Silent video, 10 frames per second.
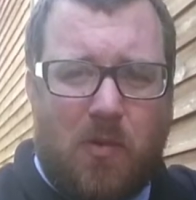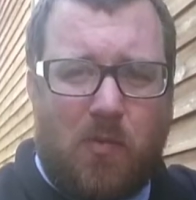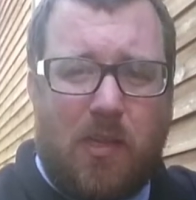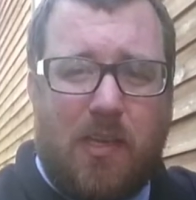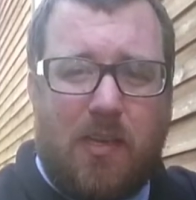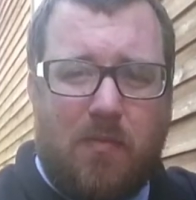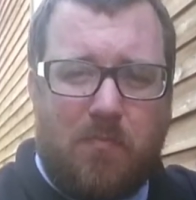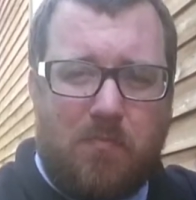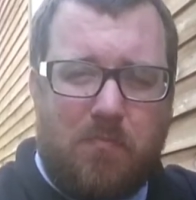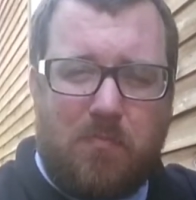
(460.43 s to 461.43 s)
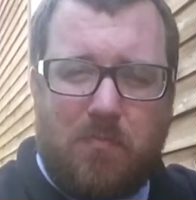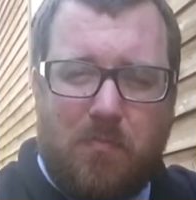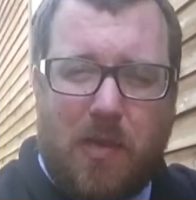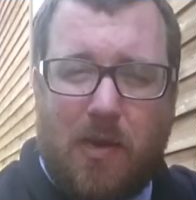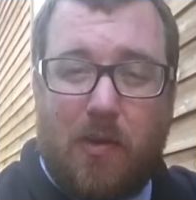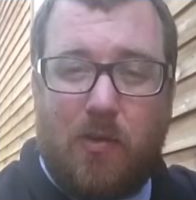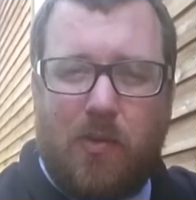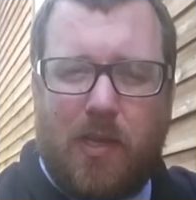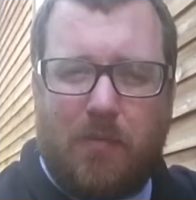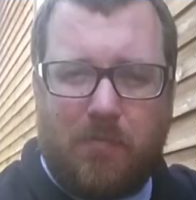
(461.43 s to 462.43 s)
Really
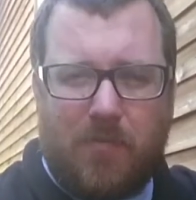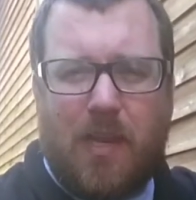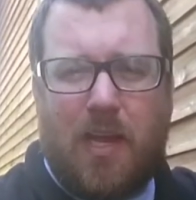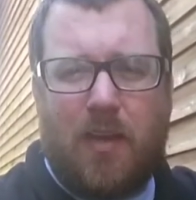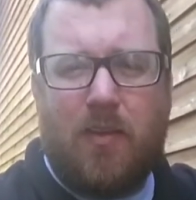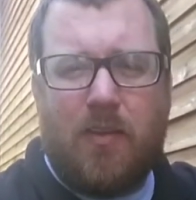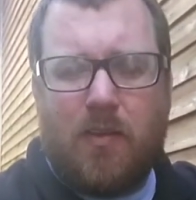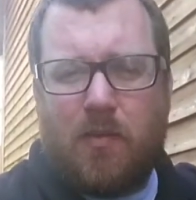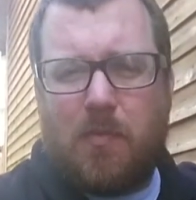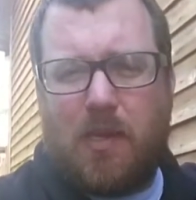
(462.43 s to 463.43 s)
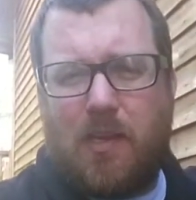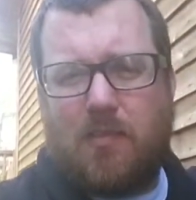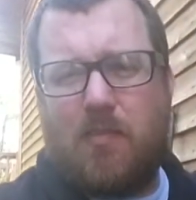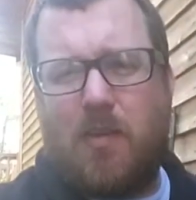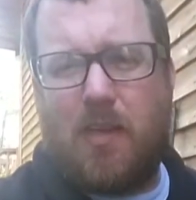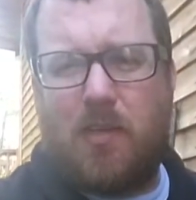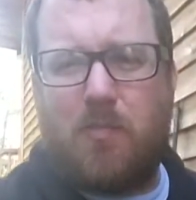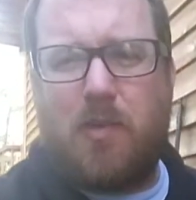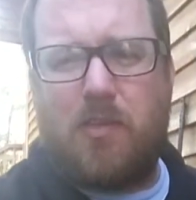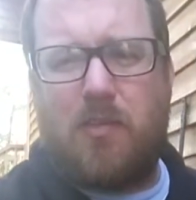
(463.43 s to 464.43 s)
paranoia now, because had a good
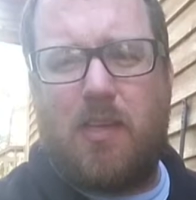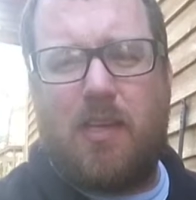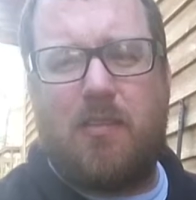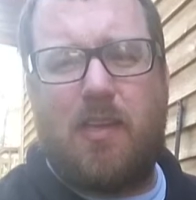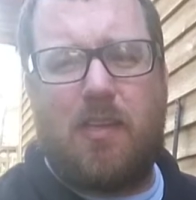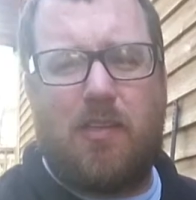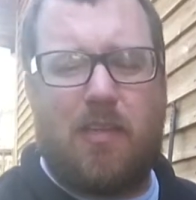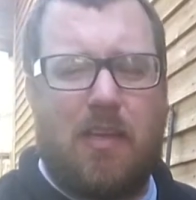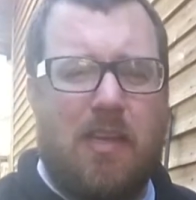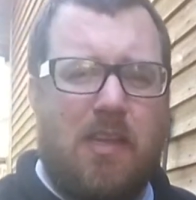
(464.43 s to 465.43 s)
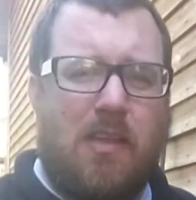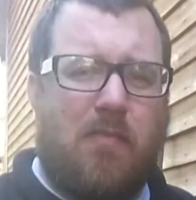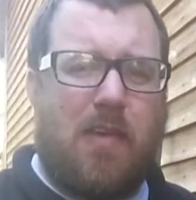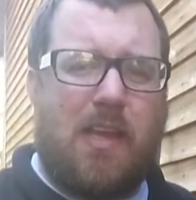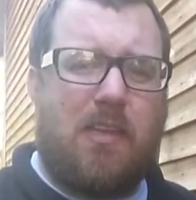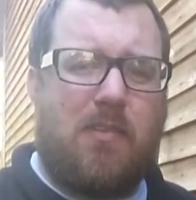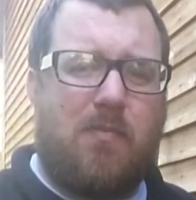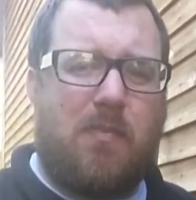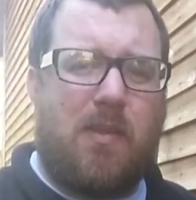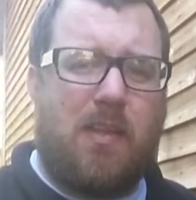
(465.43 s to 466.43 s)
pressure test, had a good
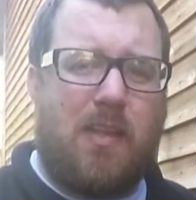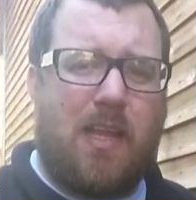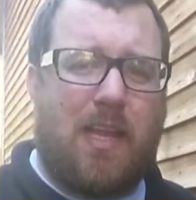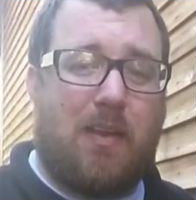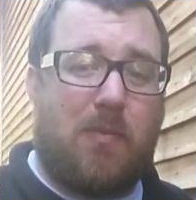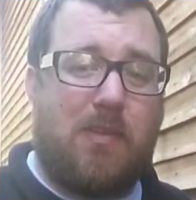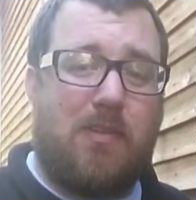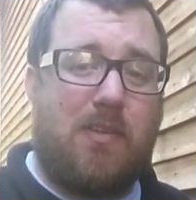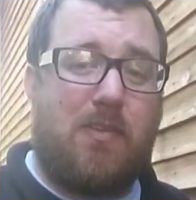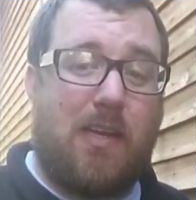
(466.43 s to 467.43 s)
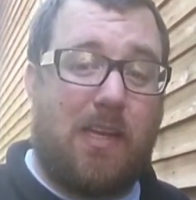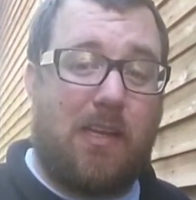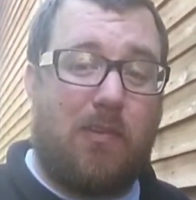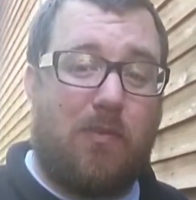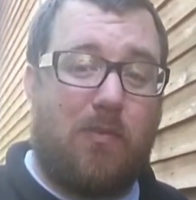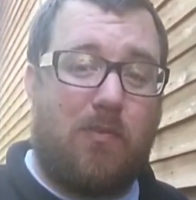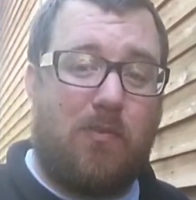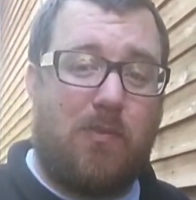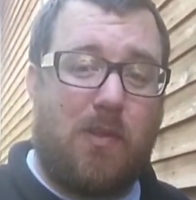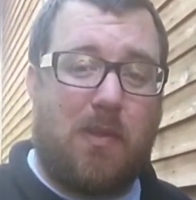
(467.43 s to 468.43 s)
vacuum, and we still had a little
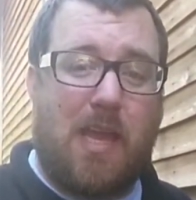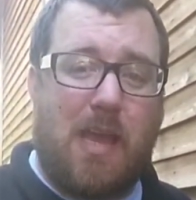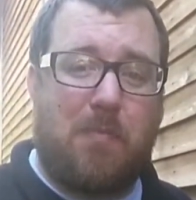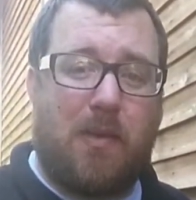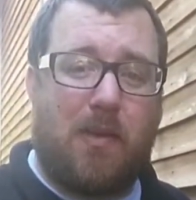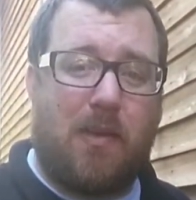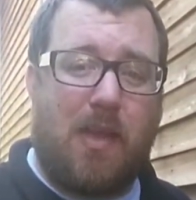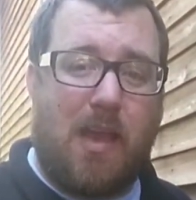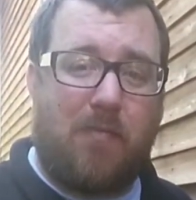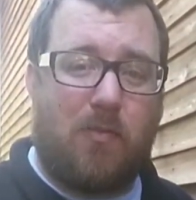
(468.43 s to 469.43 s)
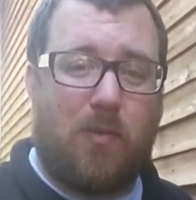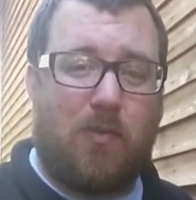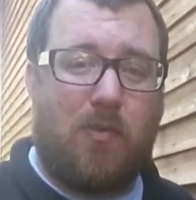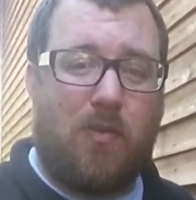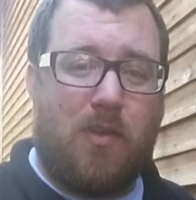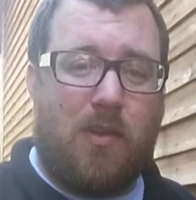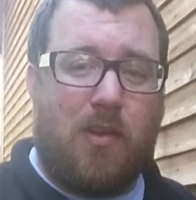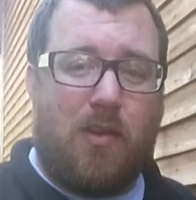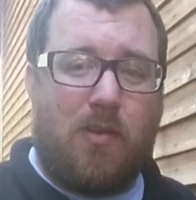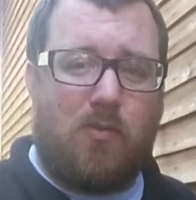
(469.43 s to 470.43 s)
something happen afterwards
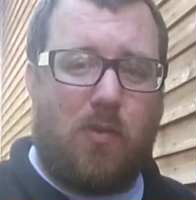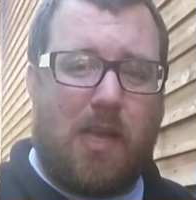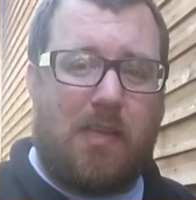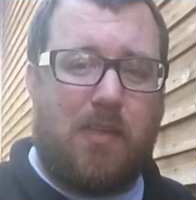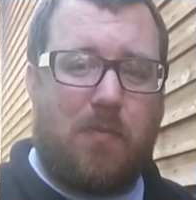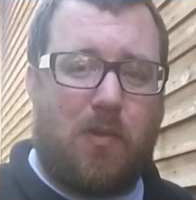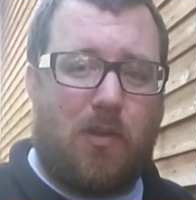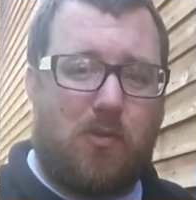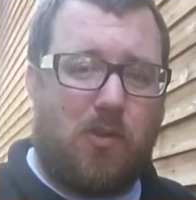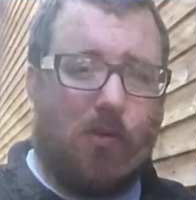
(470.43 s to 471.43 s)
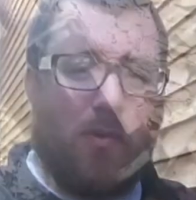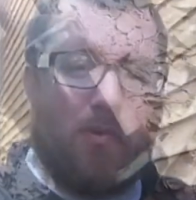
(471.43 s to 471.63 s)
sort of atypical. I'll show you